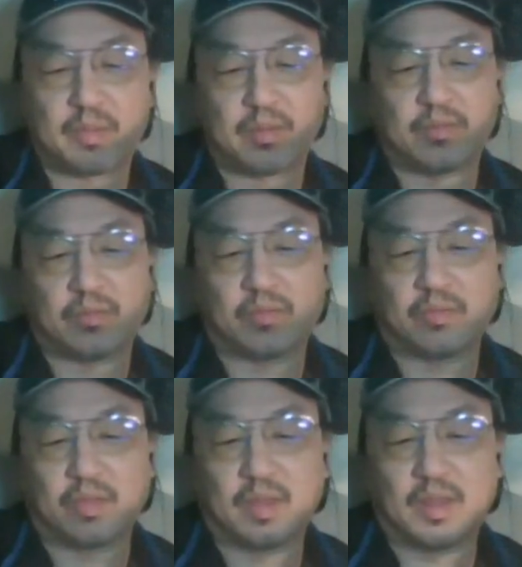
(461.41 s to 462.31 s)

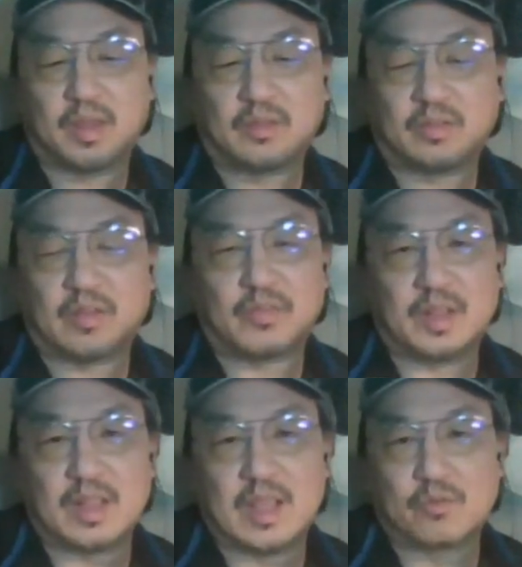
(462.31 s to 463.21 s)
It's
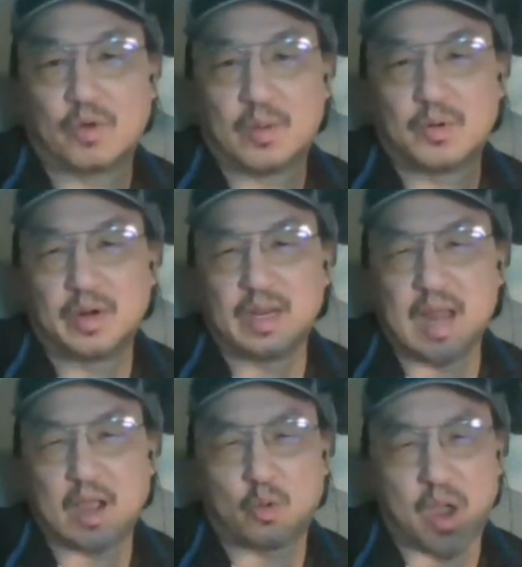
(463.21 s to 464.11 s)
definitely like rubbery,
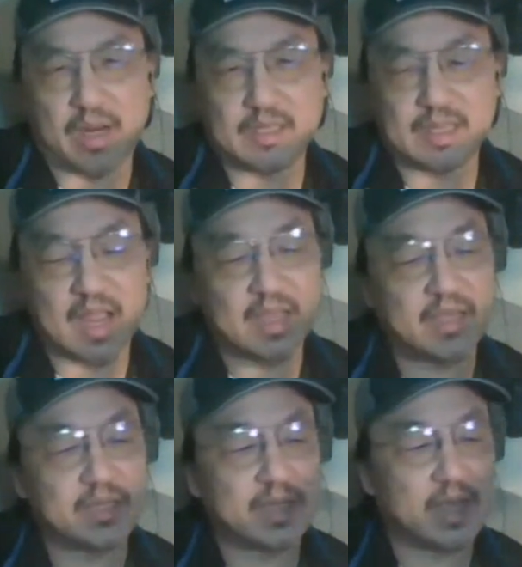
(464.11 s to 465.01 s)
not quite as
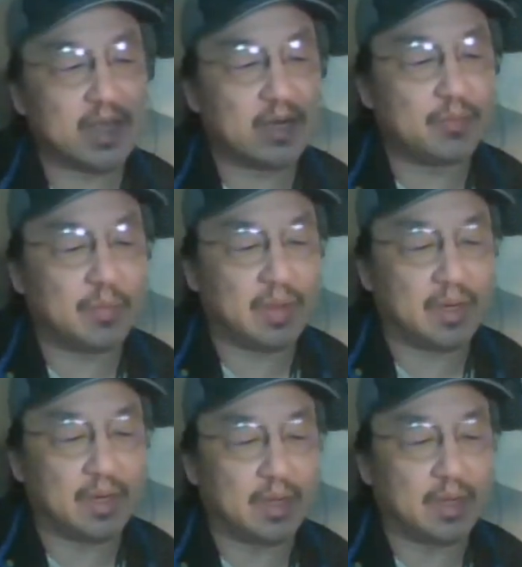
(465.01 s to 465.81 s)
tacky as the Gator, but